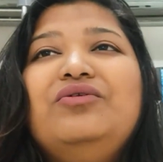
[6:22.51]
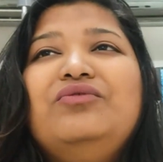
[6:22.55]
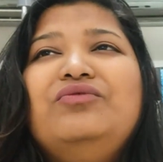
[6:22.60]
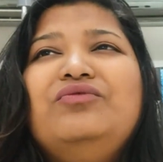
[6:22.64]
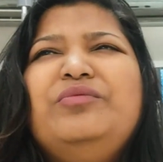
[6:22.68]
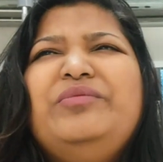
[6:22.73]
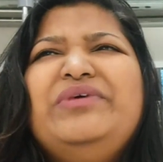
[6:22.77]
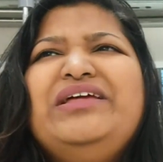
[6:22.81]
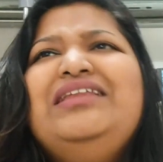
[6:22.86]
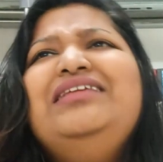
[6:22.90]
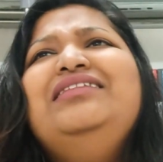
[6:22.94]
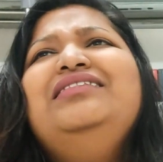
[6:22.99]

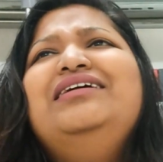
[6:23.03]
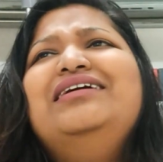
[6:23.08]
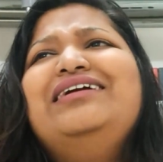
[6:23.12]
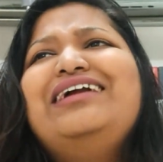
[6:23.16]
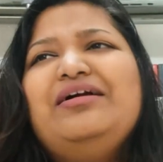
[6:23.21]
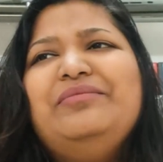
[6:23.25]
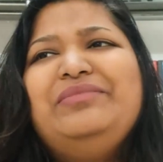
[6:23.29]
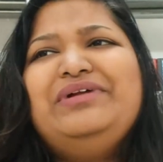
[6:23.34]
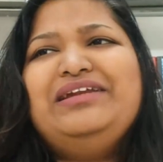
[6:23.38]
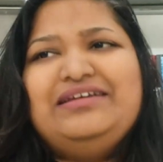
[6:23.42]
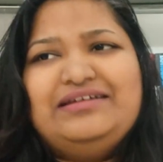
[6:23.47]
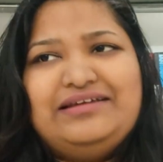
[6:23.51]
Women in the
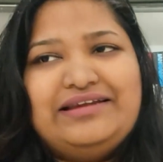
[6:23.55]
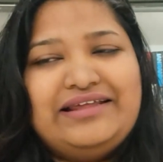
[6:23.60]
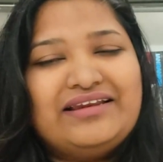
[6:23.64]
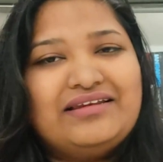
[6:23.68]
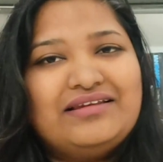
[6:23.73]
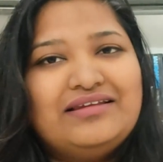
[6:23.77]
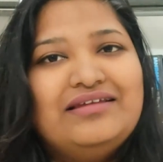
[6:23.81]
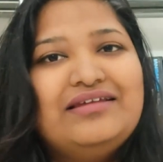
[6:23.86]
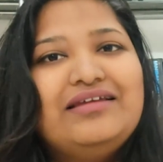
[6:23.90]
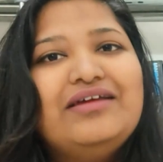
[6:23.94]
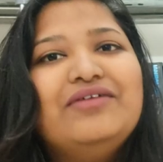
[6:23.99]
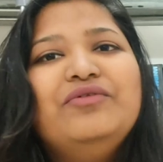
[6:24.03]
Cabin
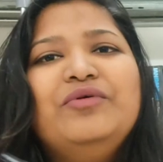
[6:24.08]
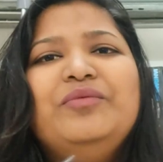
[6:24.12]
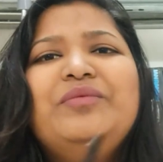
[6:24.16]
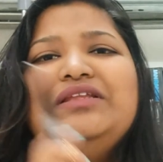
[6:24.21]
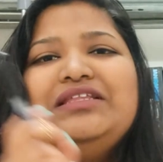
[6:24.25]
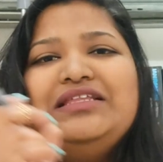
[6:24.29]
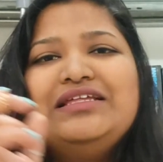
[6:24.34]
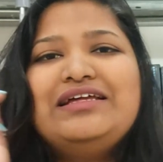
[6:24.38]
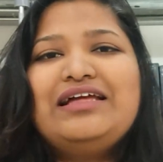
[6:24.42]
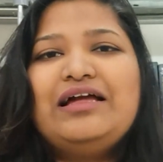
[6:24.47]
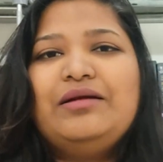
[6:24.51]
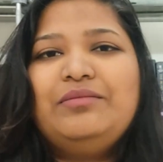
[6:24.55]
10
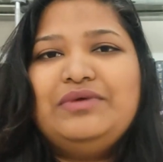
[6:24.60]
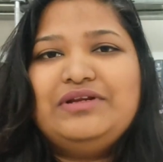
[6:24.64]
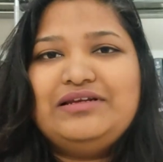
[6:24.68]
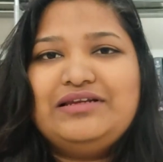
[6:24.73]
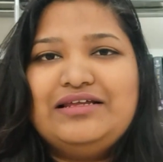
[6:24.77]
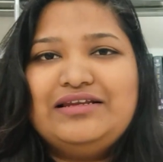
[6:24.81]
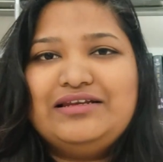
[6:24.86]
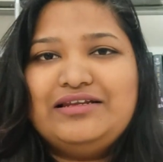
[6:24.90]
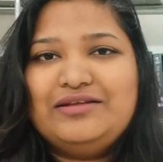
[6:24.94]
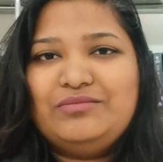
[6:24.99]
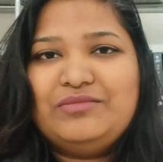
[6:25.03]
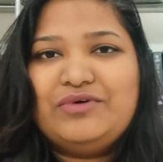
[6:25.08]

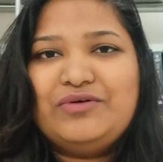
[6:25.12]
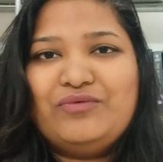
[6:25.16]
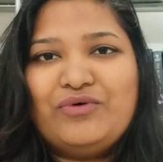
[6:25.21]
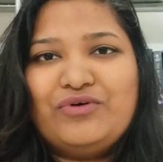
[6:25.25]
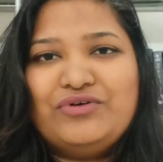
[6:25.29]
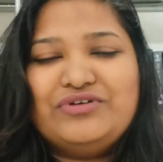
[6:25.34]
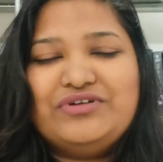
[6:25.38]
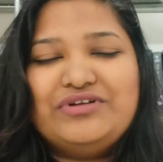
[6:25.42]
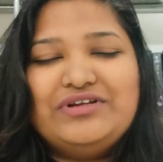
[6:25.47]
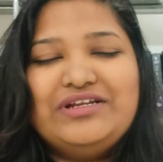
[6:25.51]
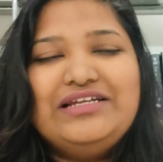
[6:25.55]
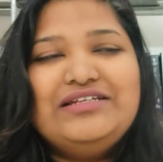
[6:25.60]
in my
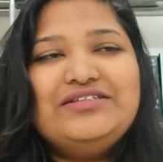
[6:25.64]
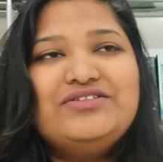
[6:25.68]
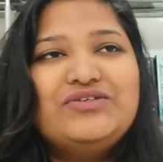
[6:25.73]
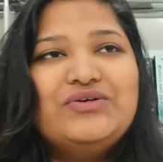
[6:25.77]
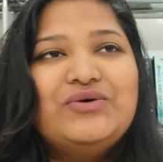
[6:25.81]
want to read.